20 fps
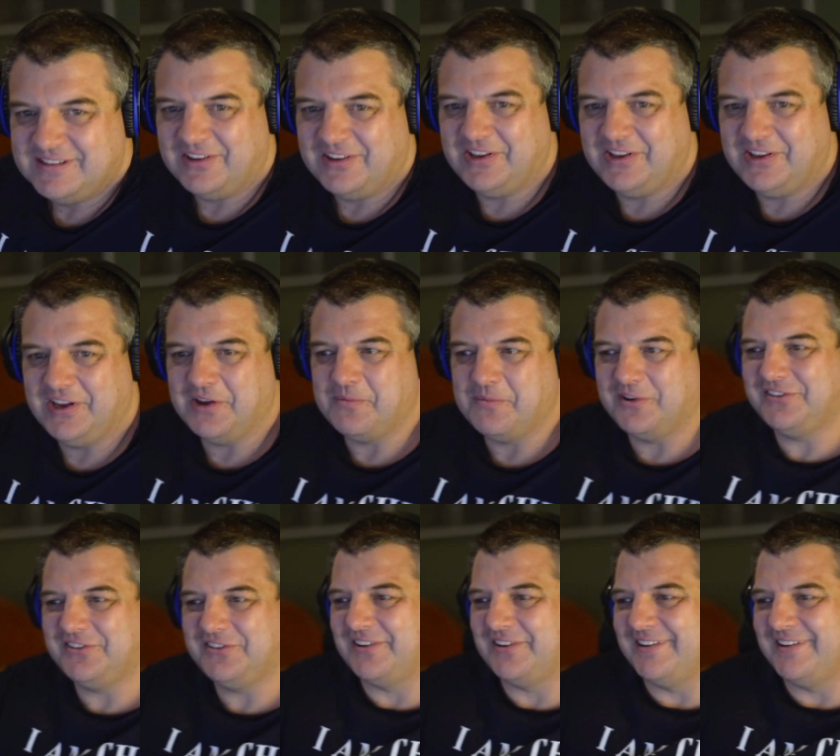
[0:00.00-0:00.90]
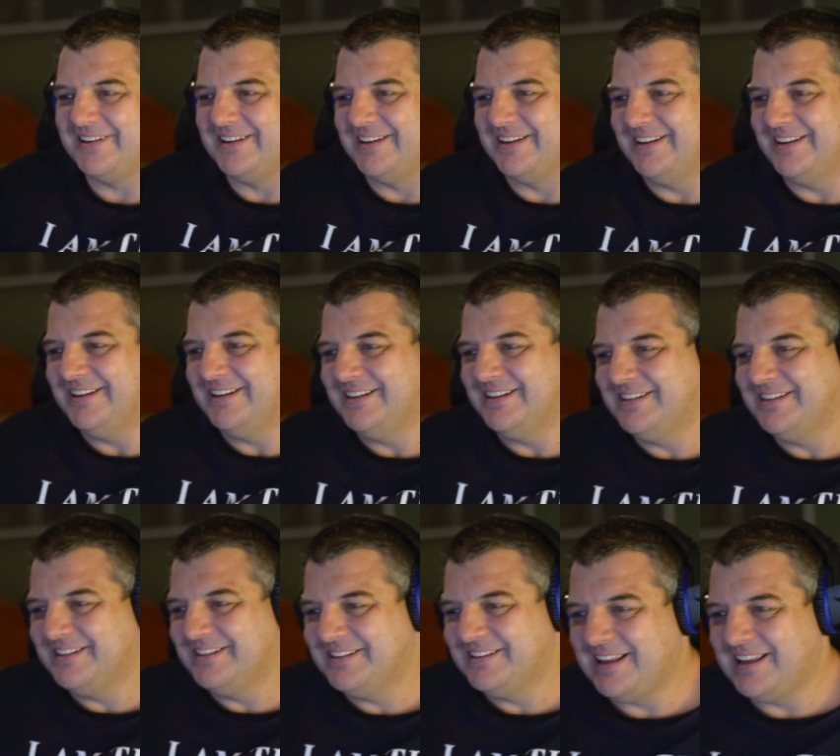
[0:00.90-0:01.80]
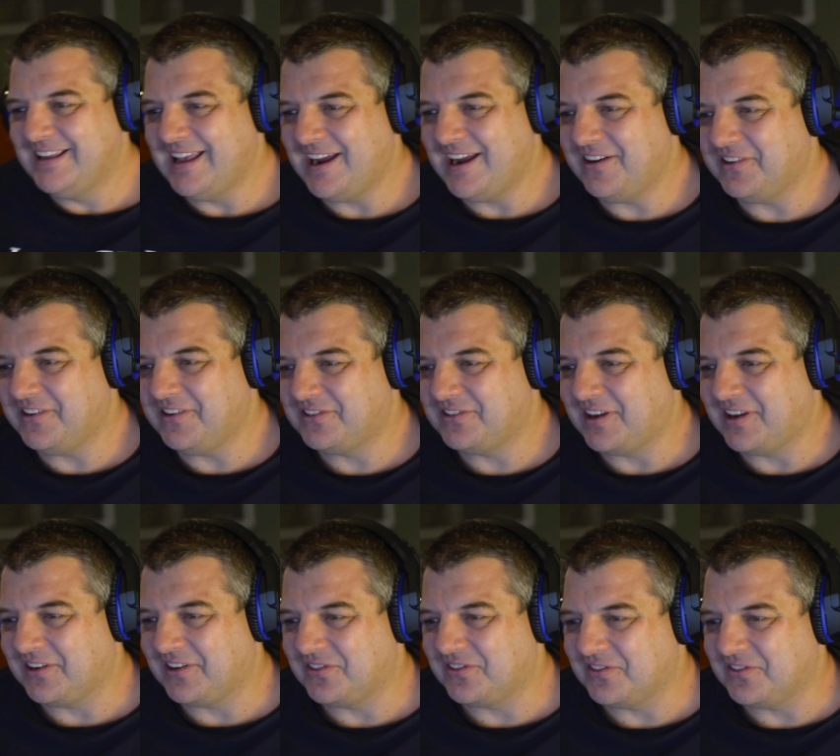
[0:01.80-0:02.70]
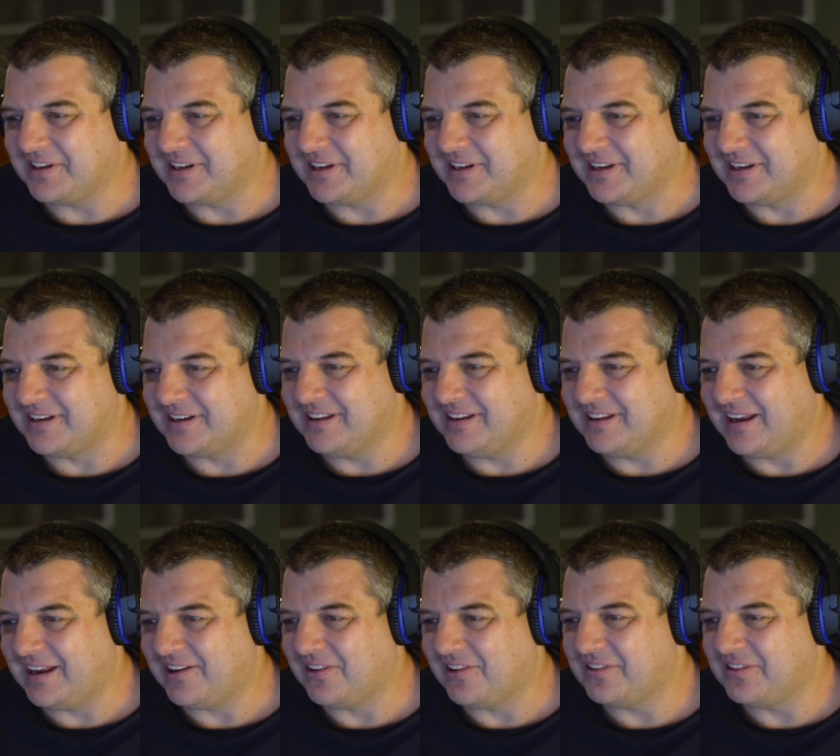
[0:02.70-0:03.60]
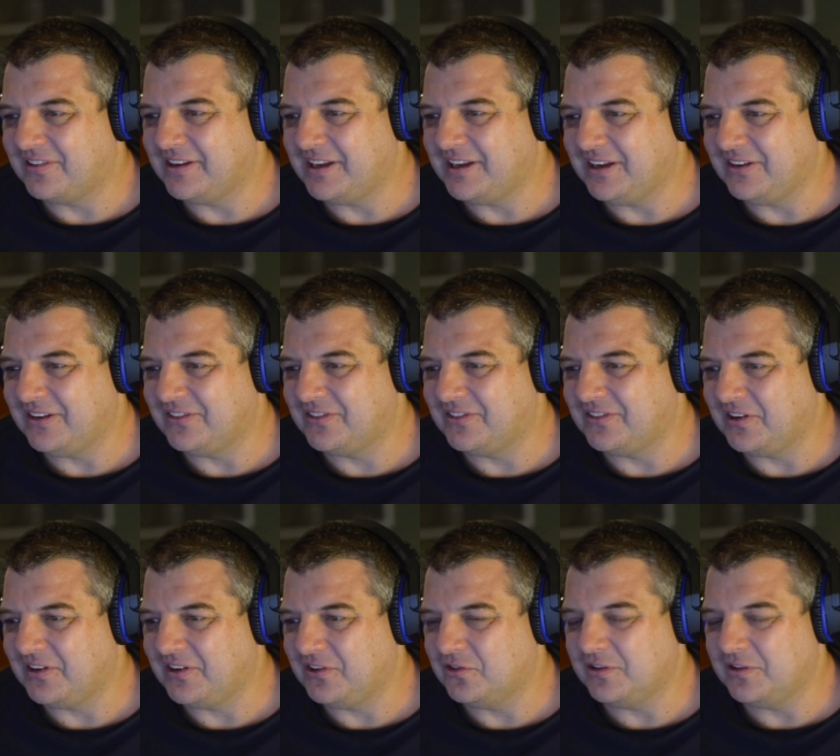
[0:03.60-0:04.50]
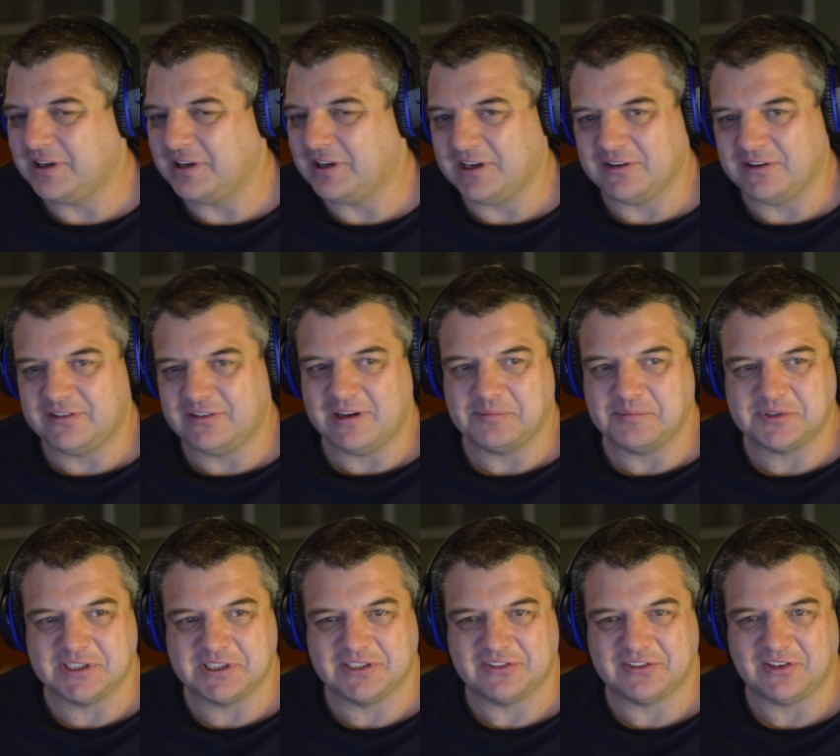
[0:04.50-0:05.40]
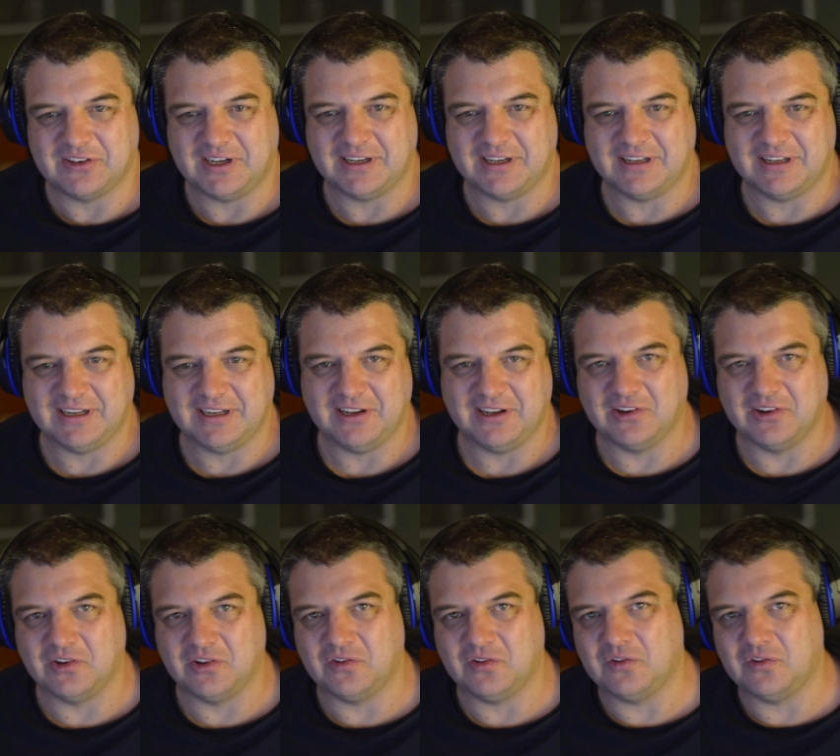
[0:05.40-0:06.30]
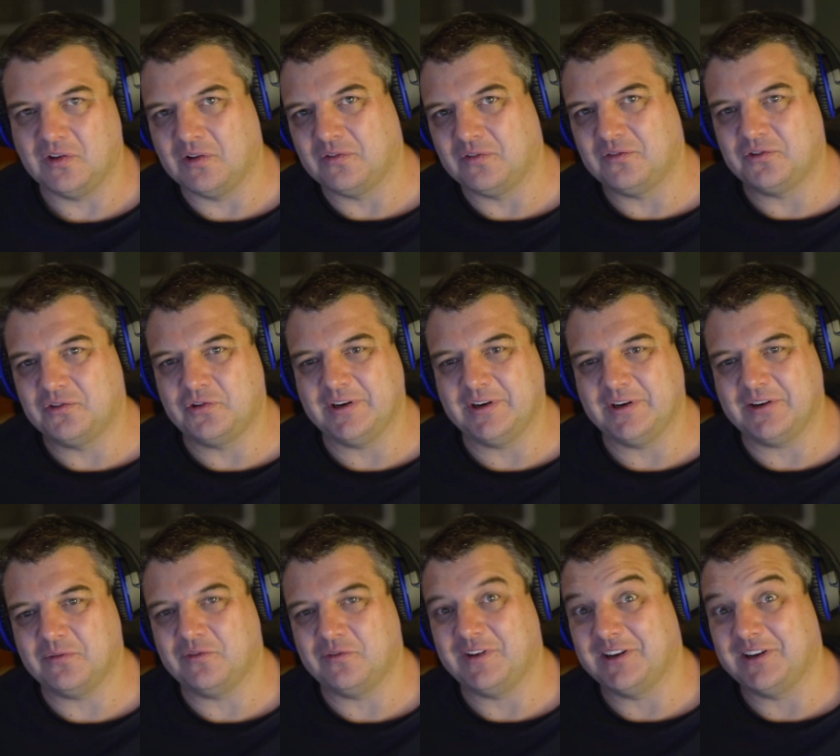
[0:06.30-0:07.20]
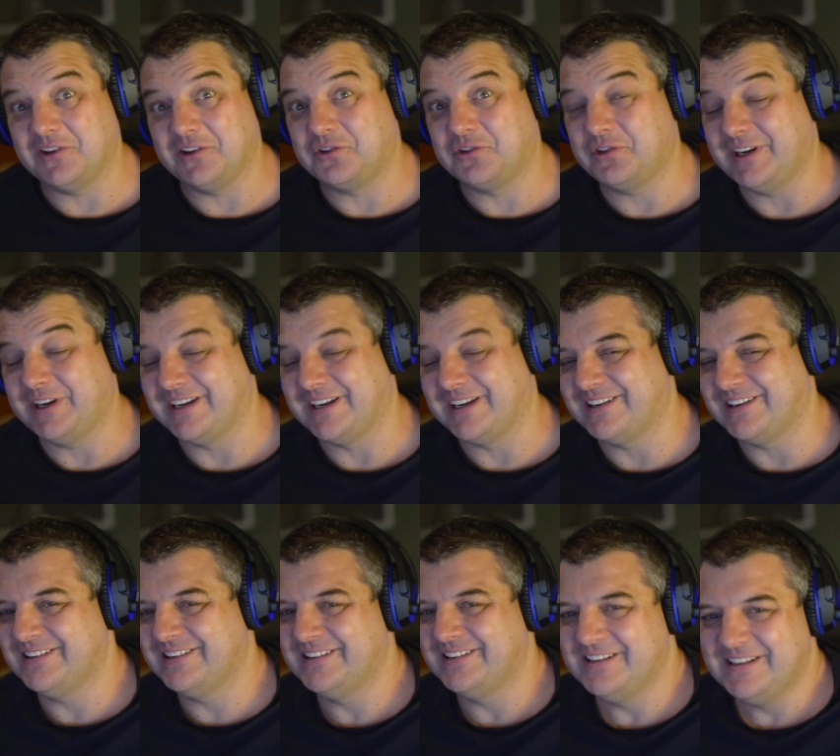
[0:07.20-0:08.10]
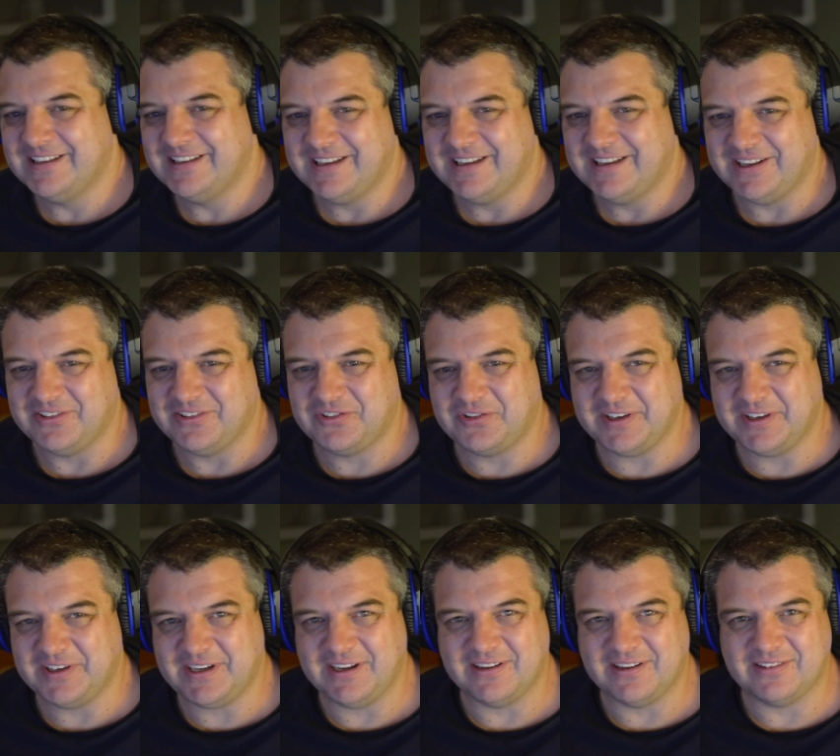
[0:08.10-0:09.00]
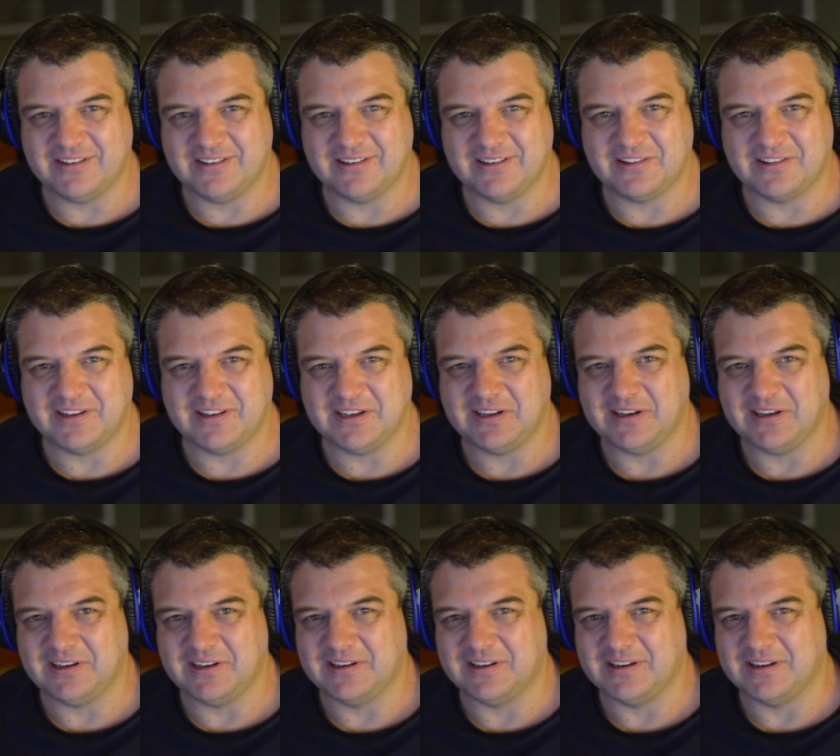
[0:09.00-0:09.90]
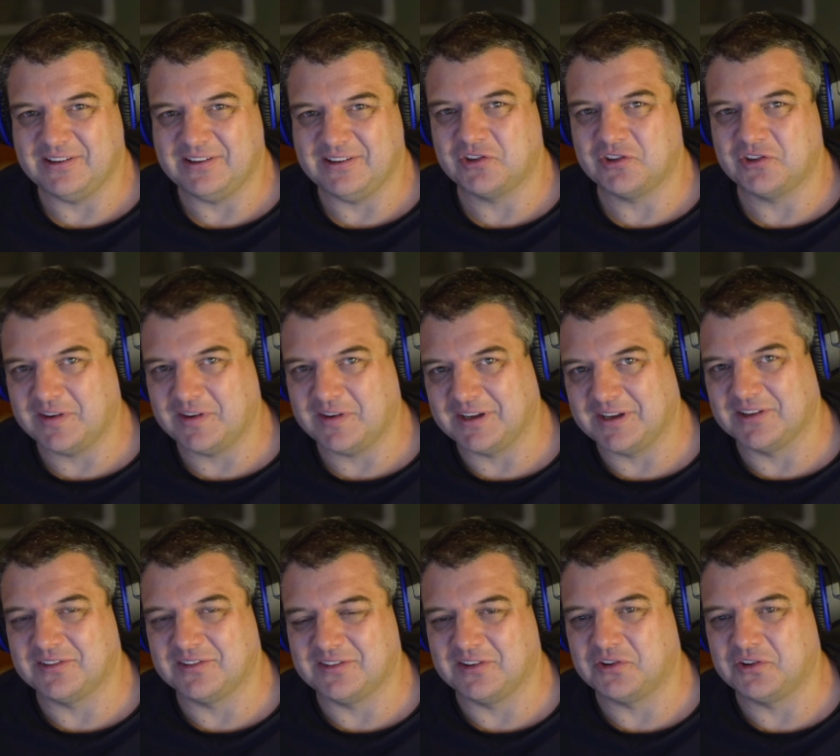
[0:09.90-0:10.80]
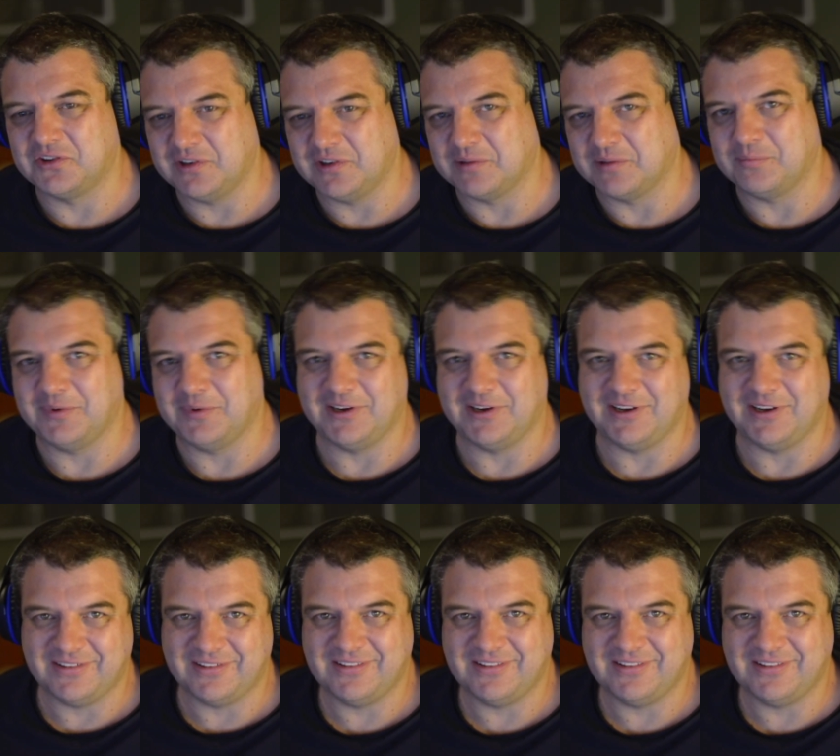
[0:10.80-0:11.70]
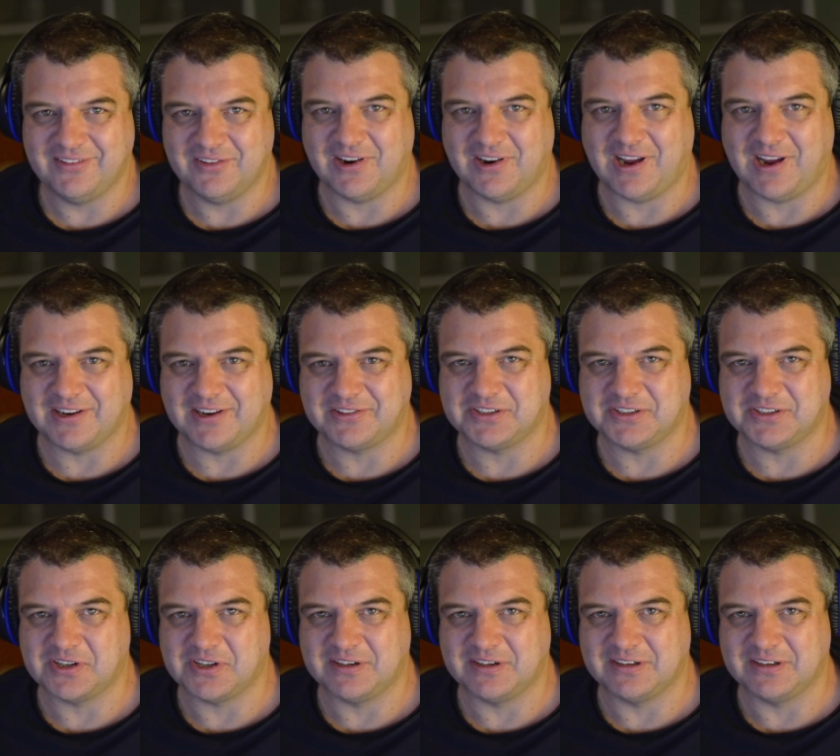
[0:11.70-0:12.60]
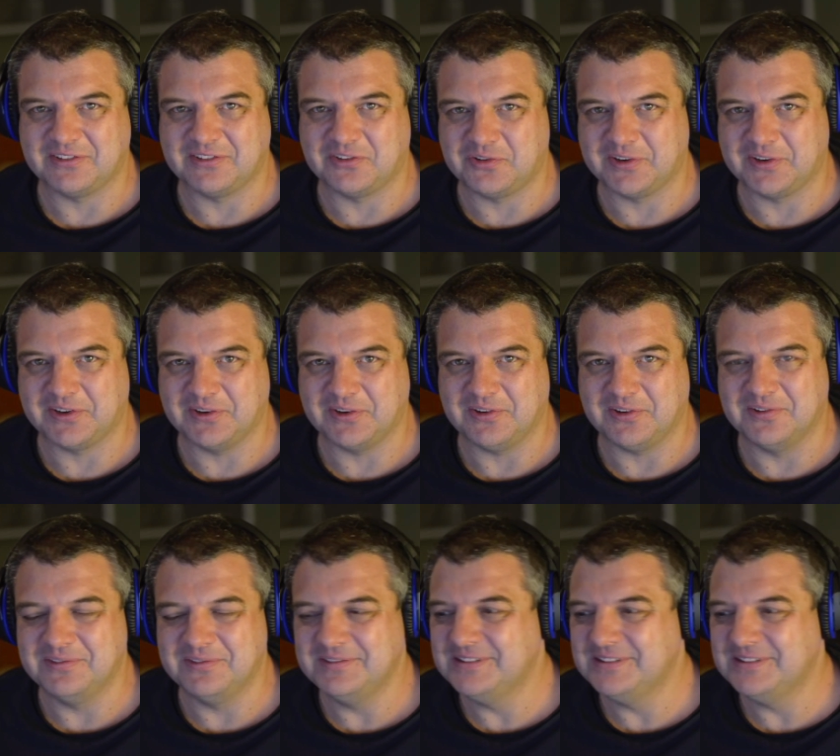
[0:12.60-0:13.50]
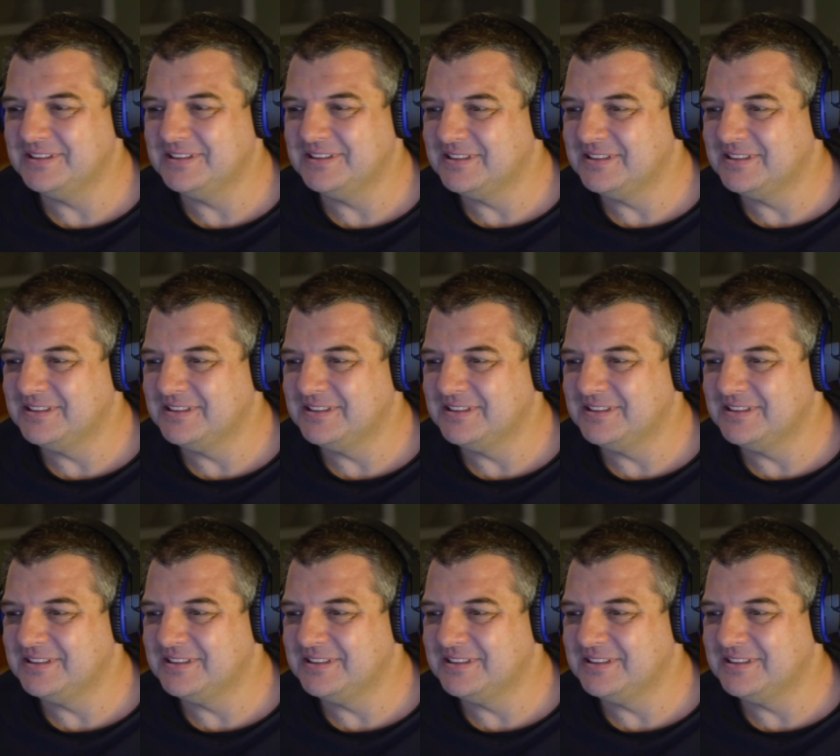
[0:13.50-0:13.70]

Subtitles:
I think I'm onto something there. How is Zach doing it? And I think he's doing the Inception. It's like the trick within the trick. He's tricking us into thinking that he's showing us the trick, but he's not actually showing us the trick at all.